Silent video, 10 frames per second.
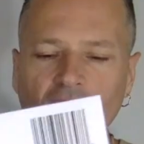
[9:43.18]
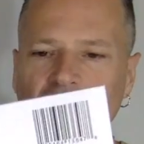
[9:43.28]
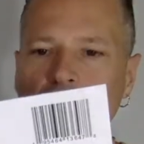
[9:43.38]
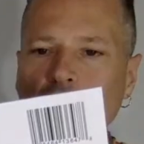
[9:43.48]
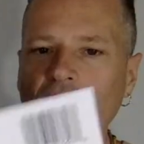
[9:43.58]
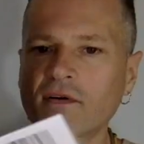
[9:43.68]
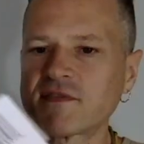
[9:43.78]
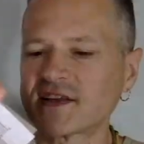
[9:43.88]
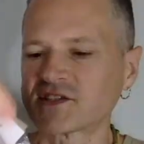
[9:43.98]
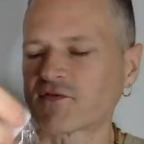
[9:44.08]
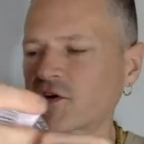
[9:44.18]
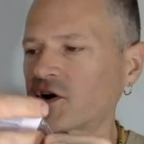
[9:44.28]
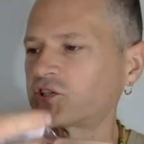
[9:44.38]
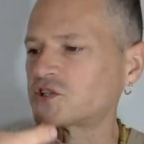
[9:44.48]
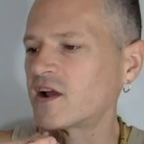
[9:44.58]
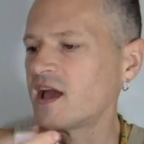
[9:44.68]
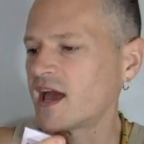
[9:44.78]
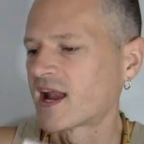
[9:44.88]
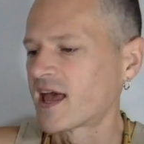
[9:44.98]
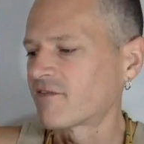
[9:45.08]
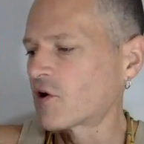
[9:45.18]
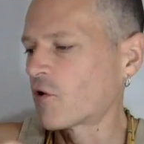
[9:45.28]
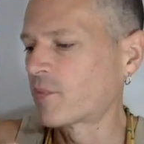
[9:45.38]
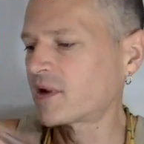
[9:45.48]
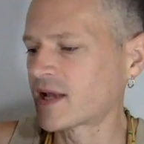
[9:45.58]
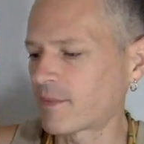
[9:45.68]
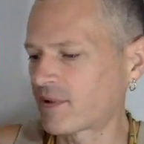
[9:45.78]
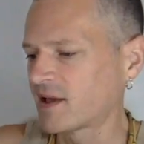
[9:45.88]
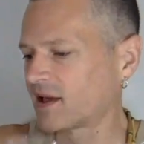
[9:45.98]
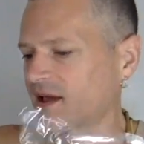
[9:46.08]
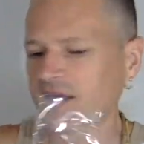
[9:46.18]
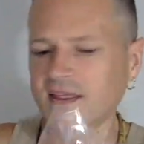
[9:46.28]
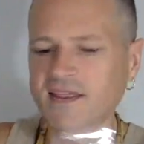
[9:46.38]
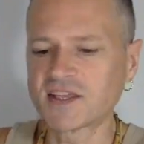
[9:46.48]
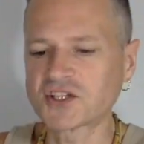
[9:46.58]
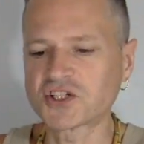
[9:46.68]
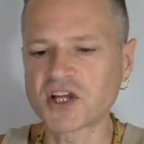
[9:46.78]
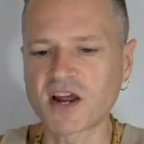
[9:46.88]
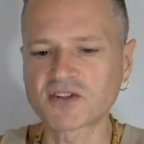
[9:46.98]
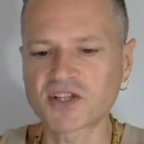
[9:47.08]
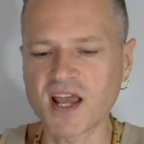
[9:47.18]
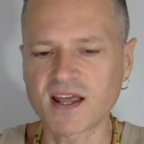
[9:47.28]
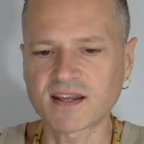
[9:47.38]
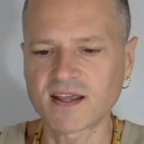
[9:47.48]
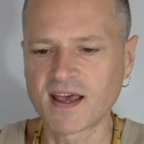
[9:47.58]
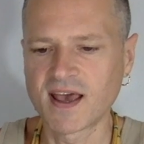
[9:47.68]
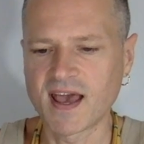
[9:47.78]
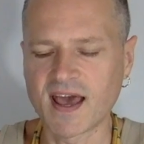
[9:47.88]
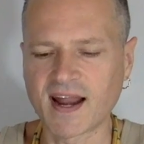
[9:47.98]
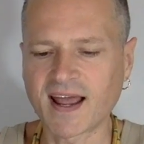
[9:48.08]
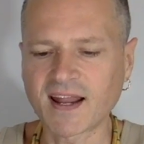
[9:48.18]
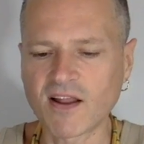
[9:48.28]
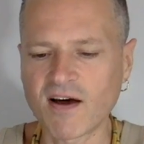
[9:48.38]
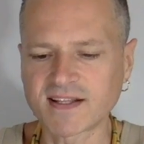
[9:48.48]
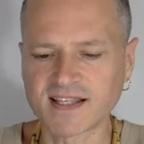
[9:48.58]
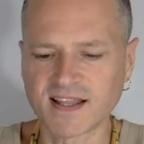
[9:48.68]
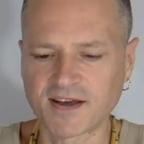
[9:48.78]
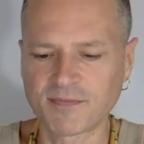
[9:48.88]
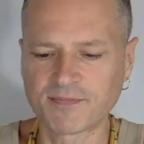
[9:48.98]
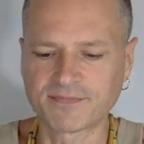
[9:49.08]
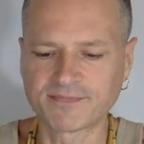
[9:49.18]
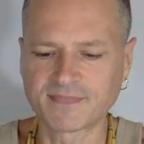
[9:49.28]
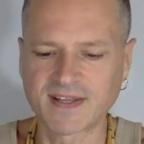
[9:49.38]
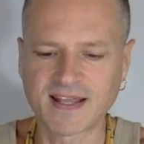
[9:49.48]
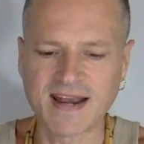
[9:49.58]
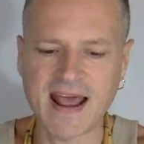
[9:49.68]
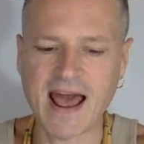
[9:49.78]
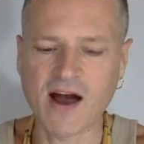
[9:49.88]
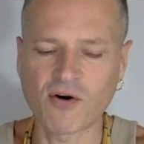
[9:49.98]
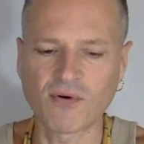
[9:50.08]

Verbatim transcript: Bring more of this furniture, and I haven't opened up these chairs yet, and I got lots of them. Now,